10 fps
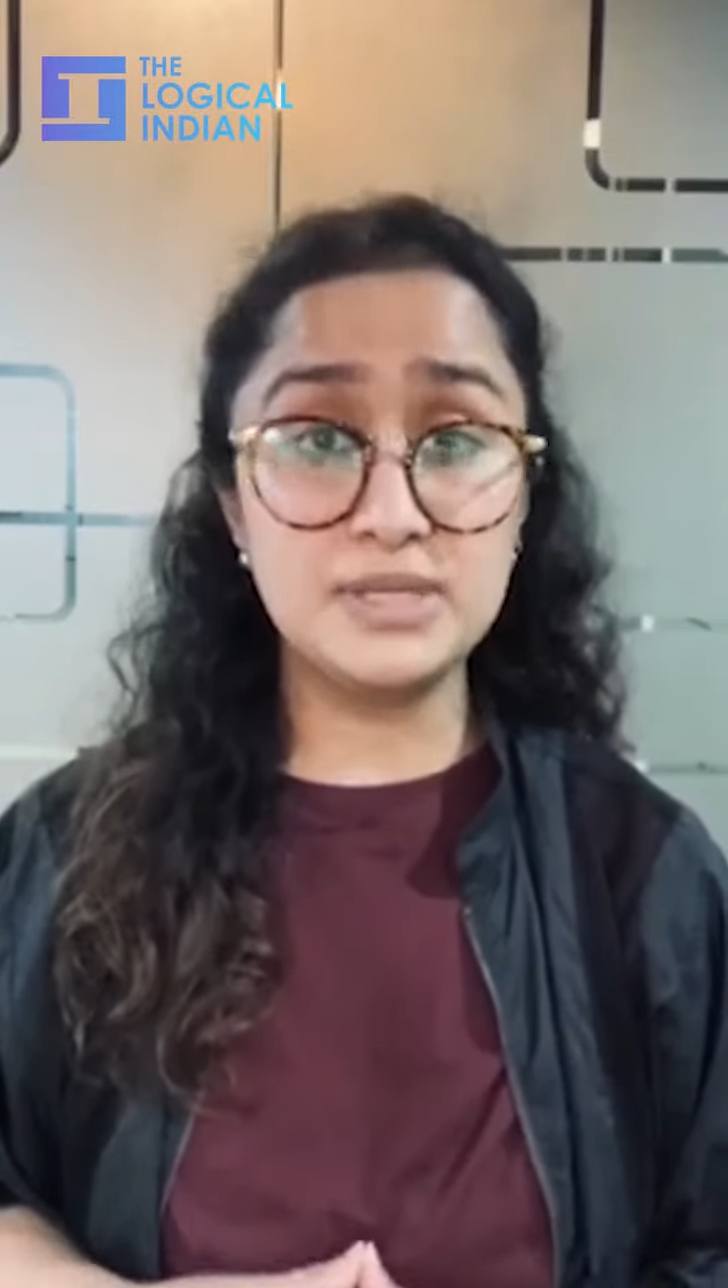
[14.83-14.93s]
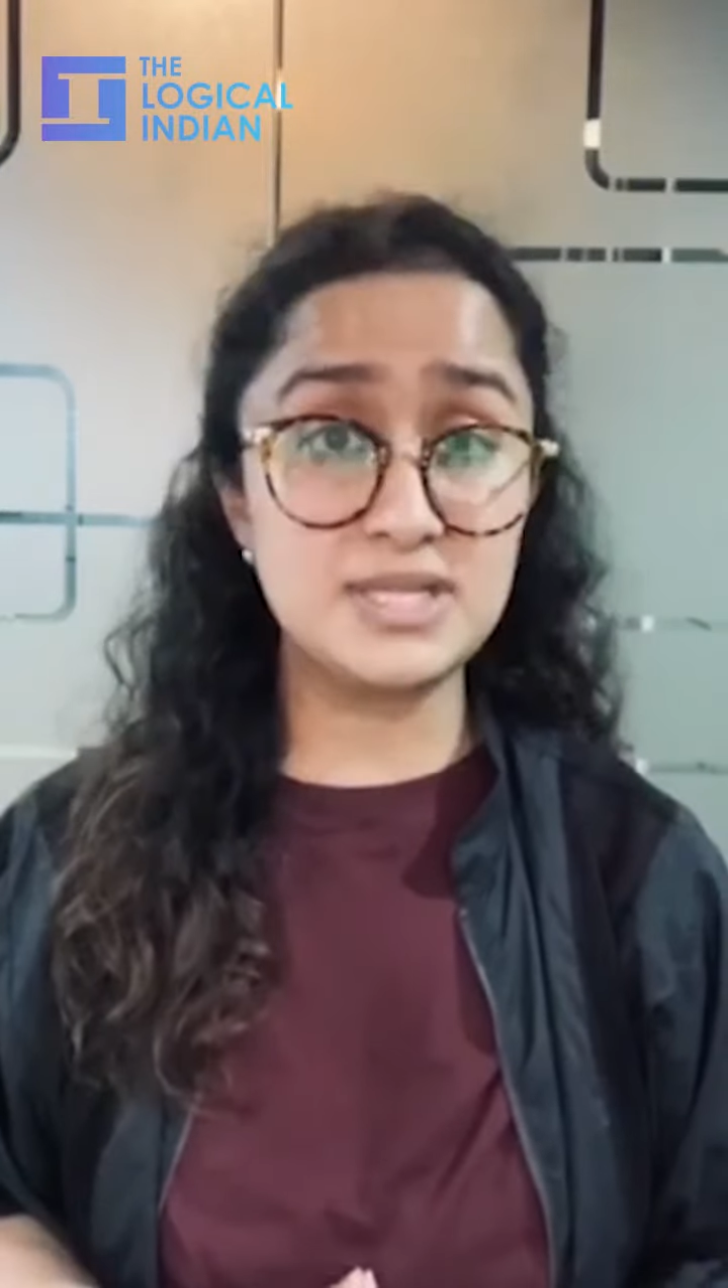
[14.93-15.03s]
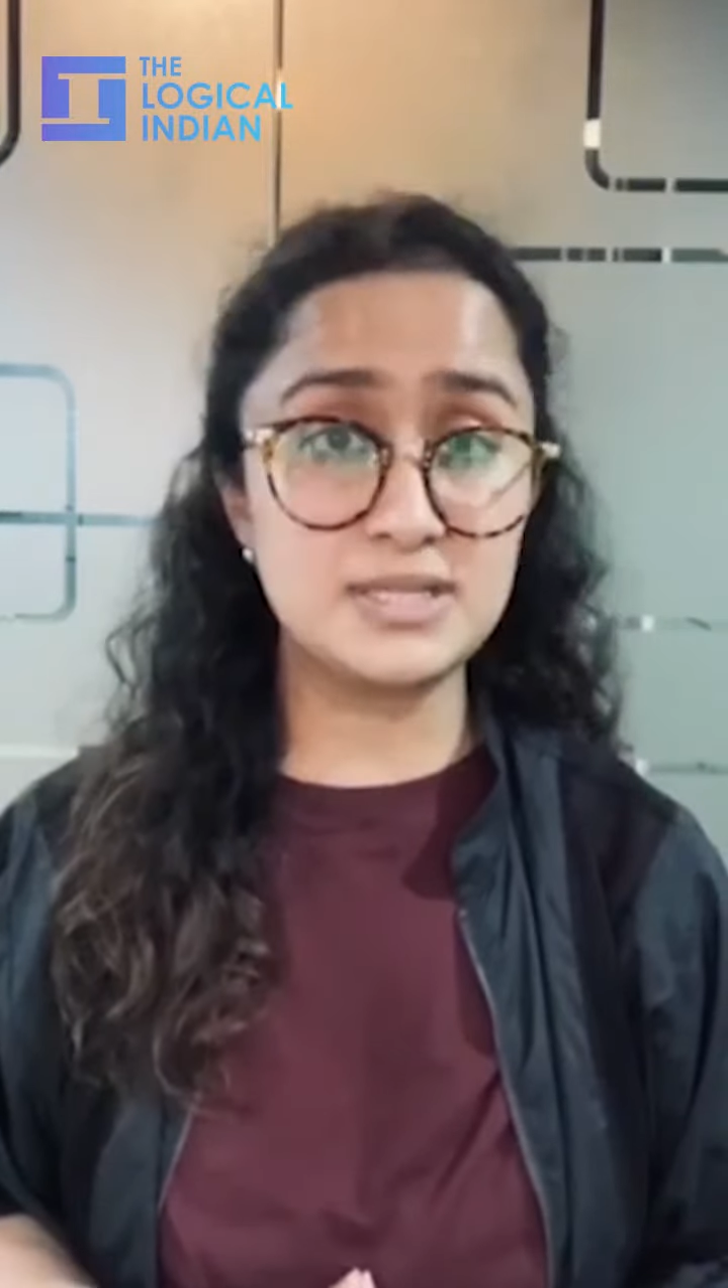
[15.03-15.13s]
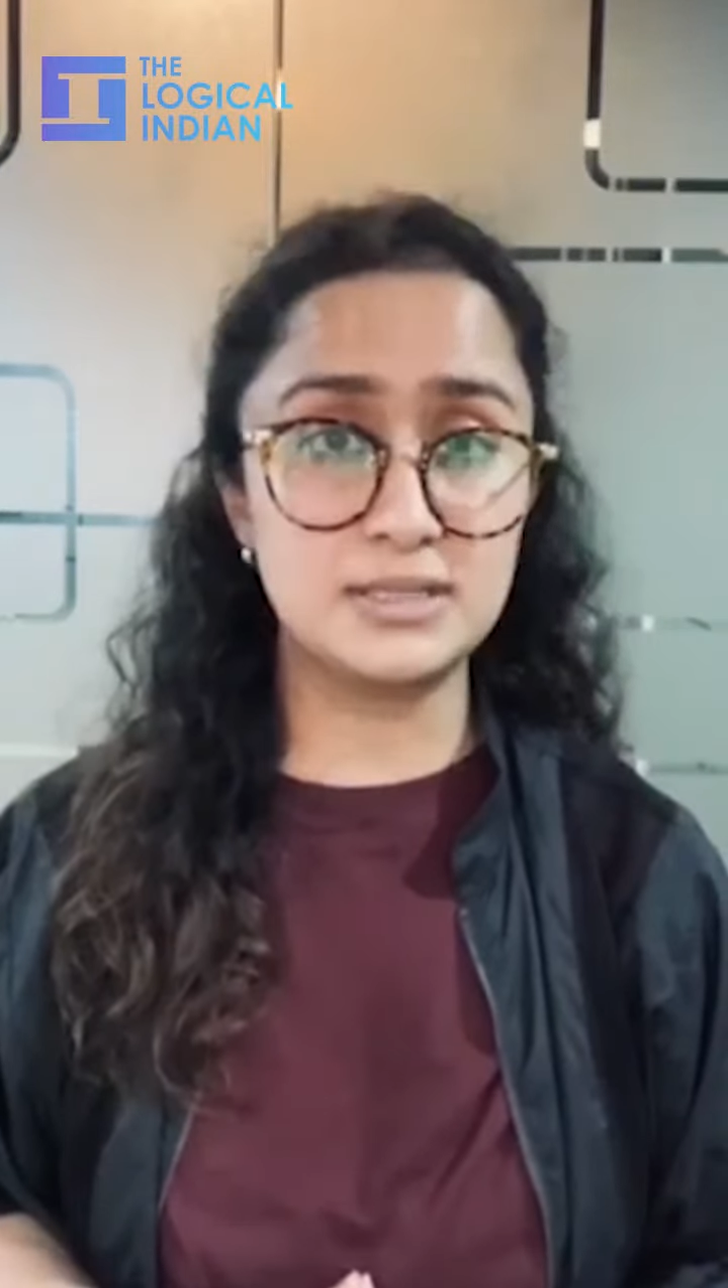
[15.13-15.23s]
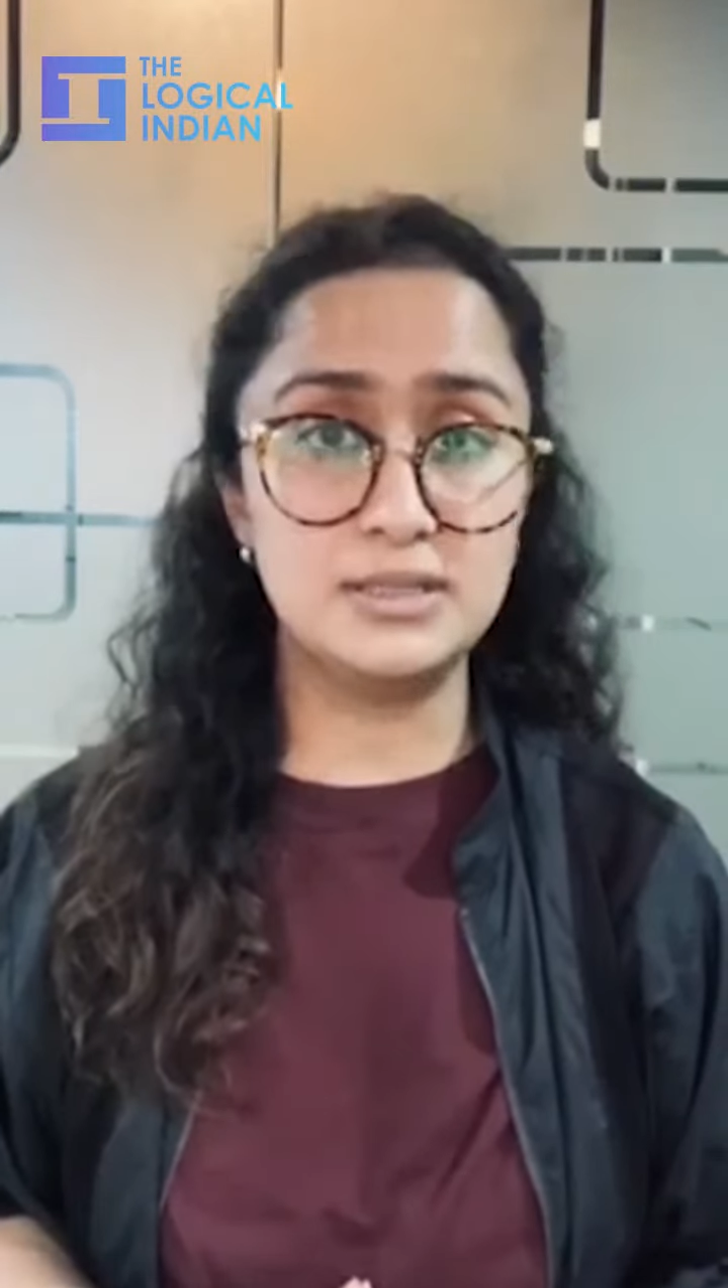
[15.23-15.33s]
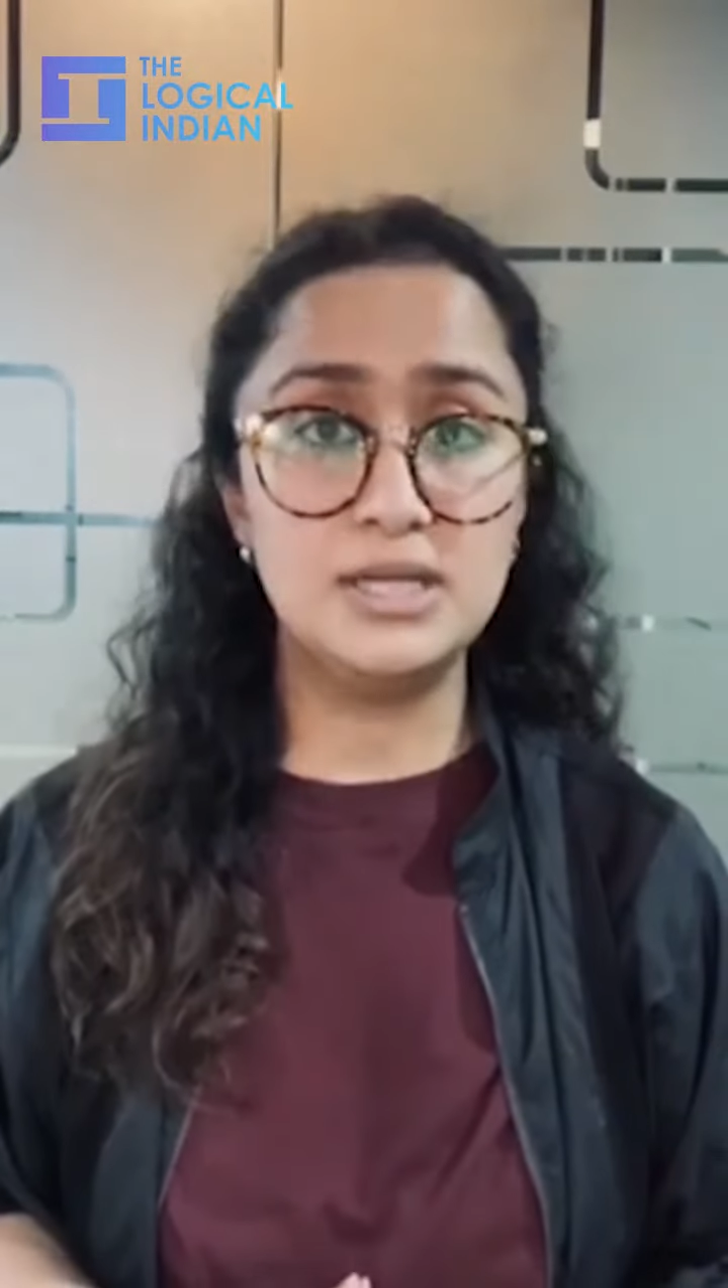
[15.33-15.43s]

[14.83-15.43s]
minister